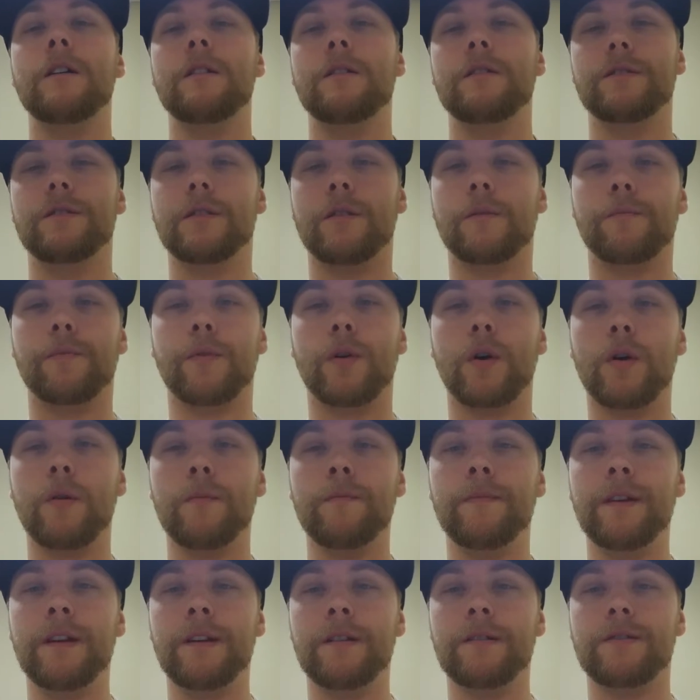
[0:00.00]
So
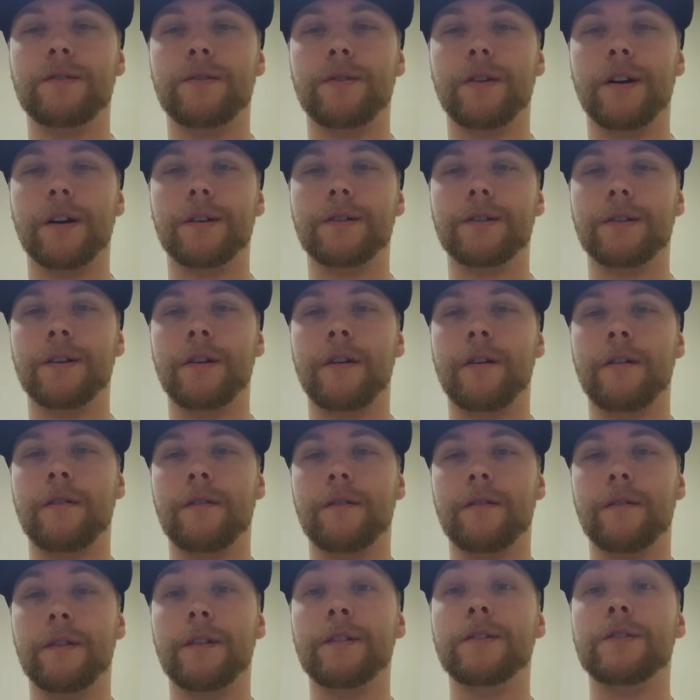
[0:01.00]
probe the
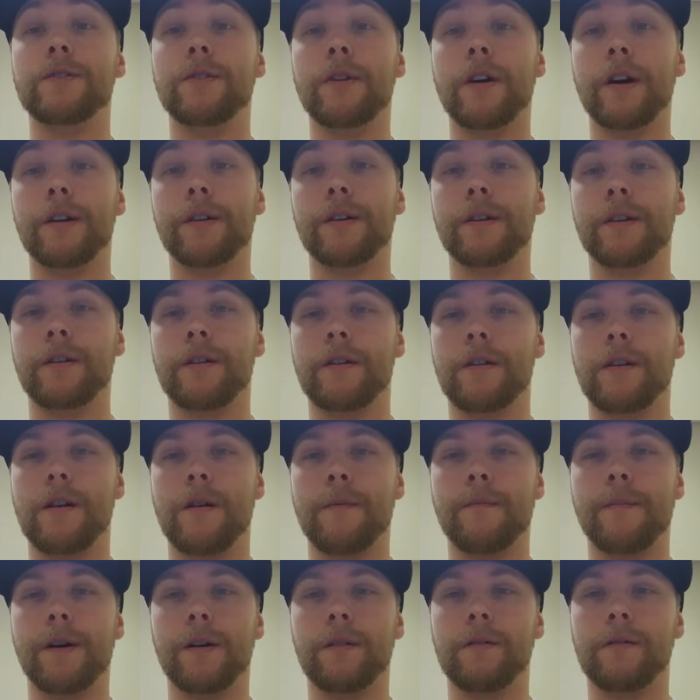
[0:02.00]
instructor
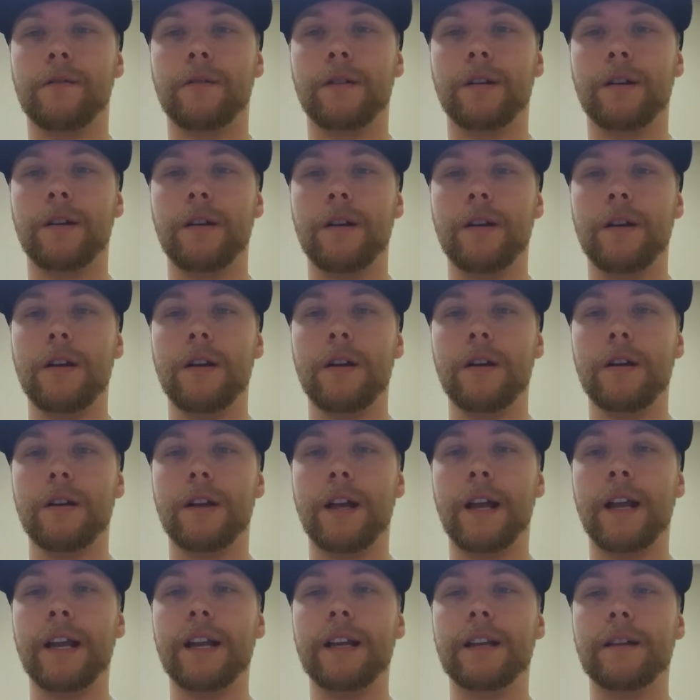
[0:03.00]
about
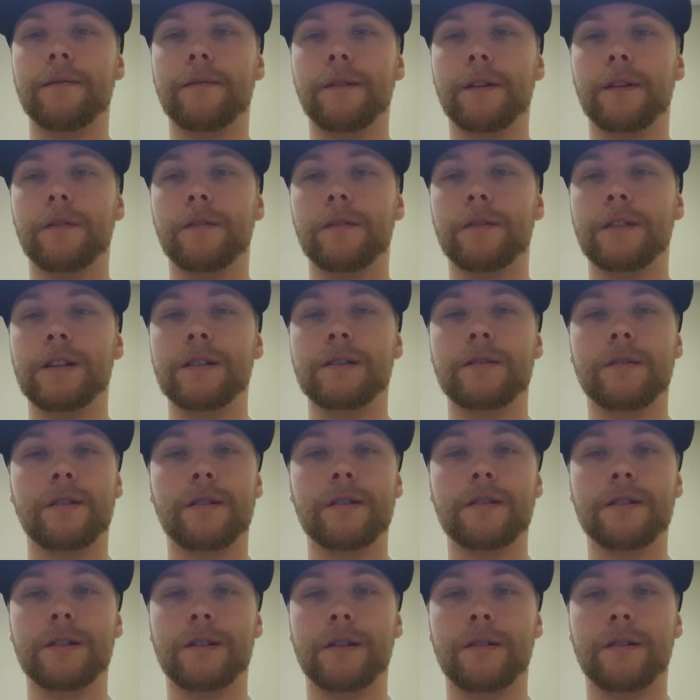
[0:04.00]
any difficulties or
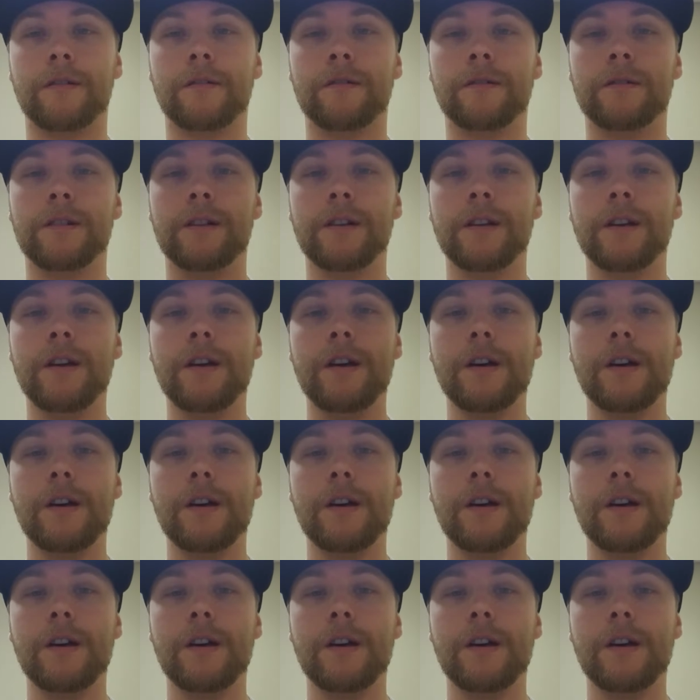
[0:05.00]
concerns.